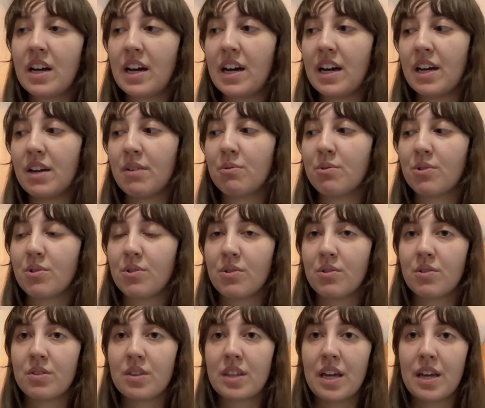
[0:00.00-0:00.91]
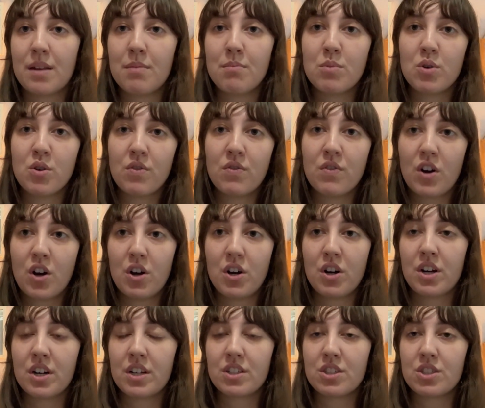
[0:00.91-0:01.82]
I will then move
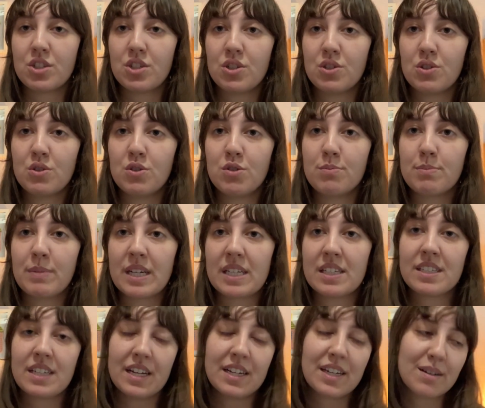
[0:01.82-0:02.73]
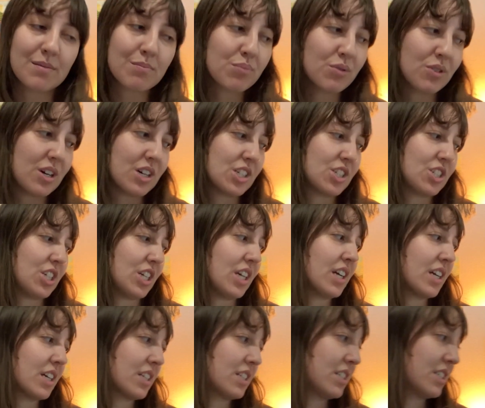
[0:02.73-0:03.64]
on to my second
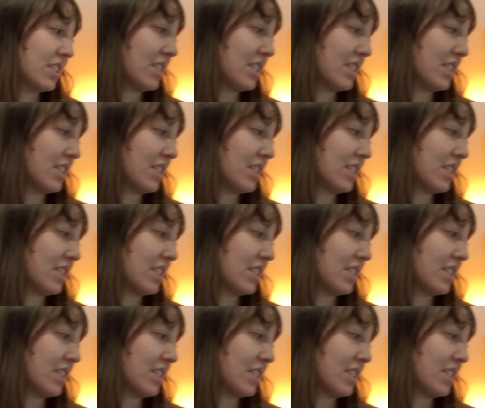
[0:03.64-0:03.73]
project